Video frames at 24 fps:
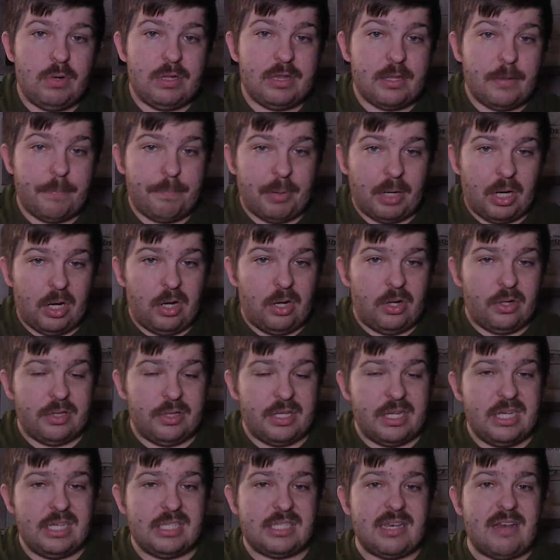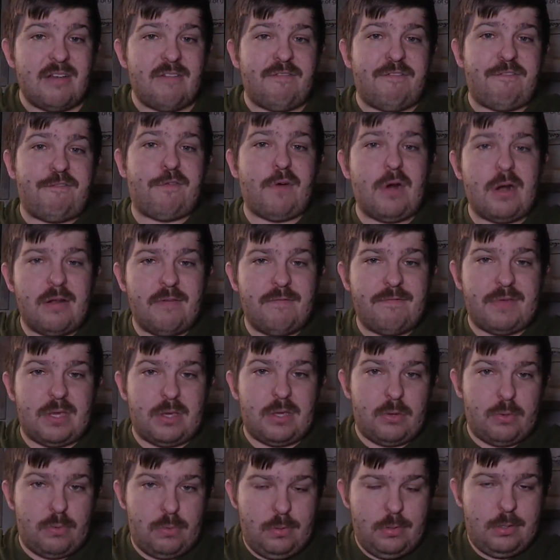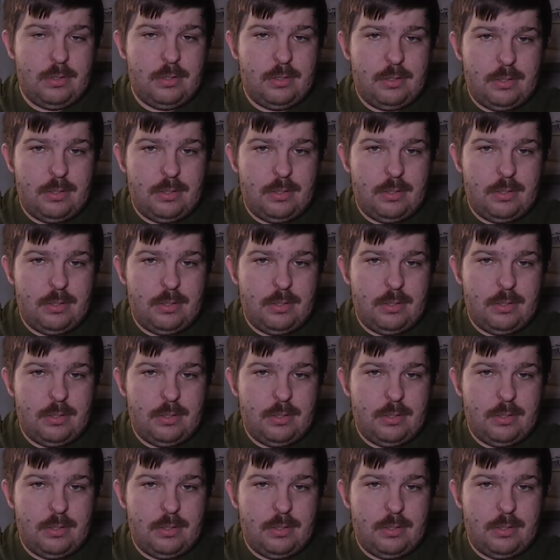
when the ball is in front of you.